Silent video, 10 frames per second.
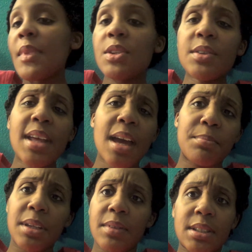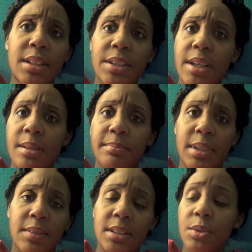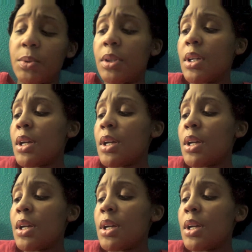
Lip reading: on that, BV's cleared up. BV's cool.